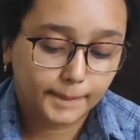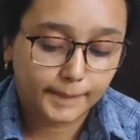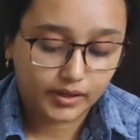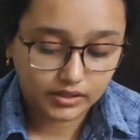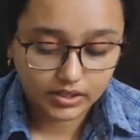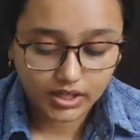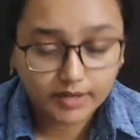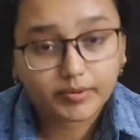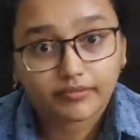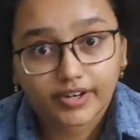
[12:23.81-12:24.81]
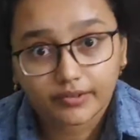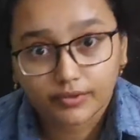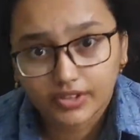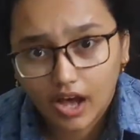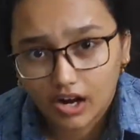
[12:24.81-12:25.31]
But let me wait
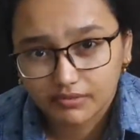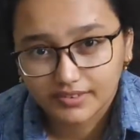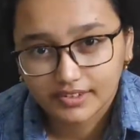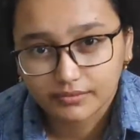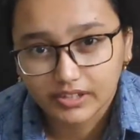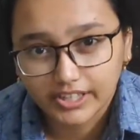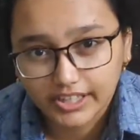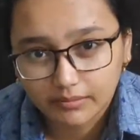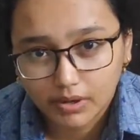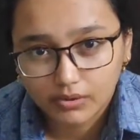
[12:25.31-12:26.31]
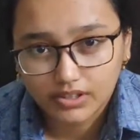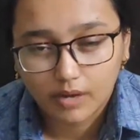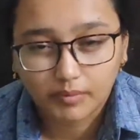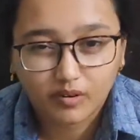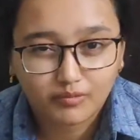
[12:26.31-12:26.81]
for the harvest. It will take about a
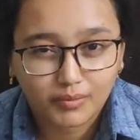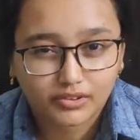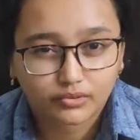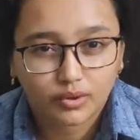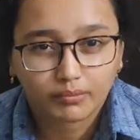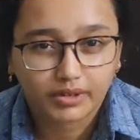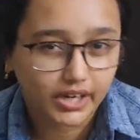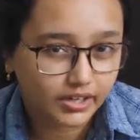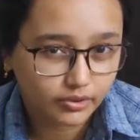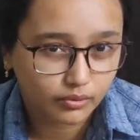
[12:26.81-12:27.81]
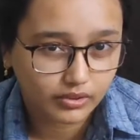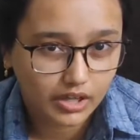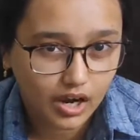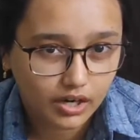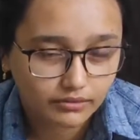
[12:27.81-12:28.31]
couple of months to update you on the
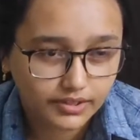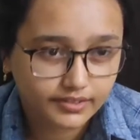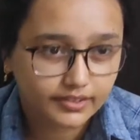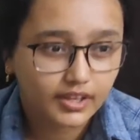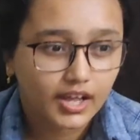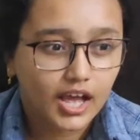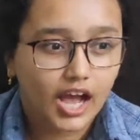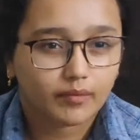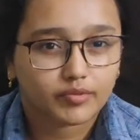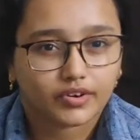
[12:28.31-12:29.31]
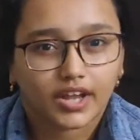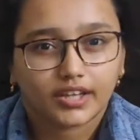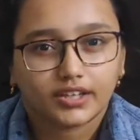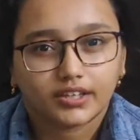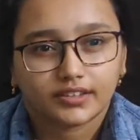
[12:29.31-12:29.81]
harvest. I'm
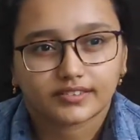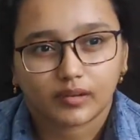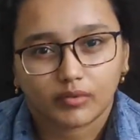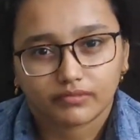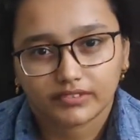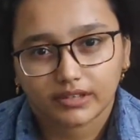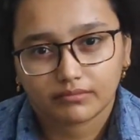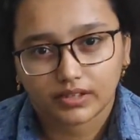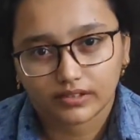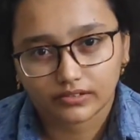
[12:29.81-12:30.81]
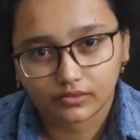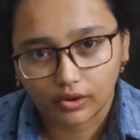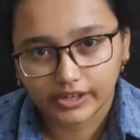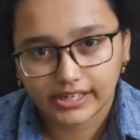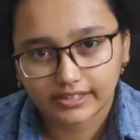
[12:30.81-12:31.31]
trying some of them in
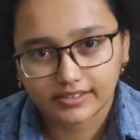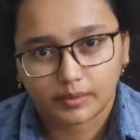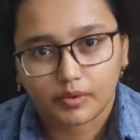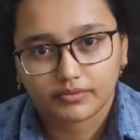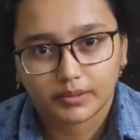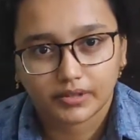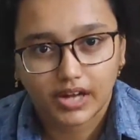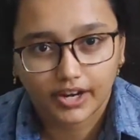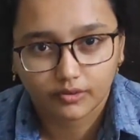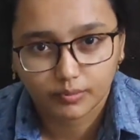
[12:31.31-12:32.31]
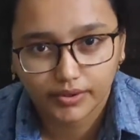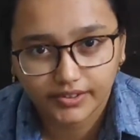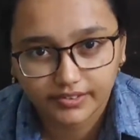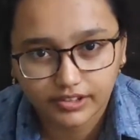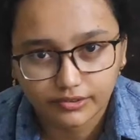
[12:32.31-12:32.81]
soil and some of them in
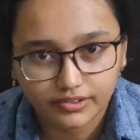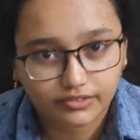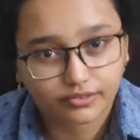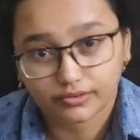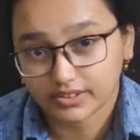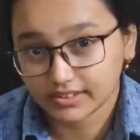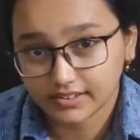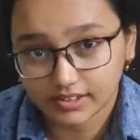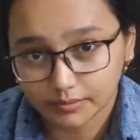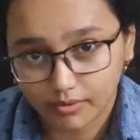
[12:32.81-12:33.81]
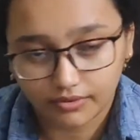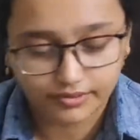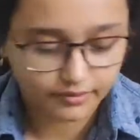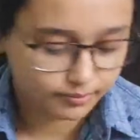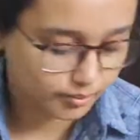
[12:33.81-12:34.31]
hydroponic solution, so you can see the
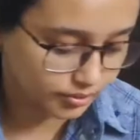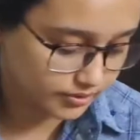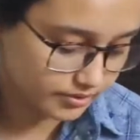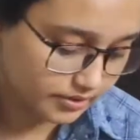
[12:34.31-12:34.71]
progress of both.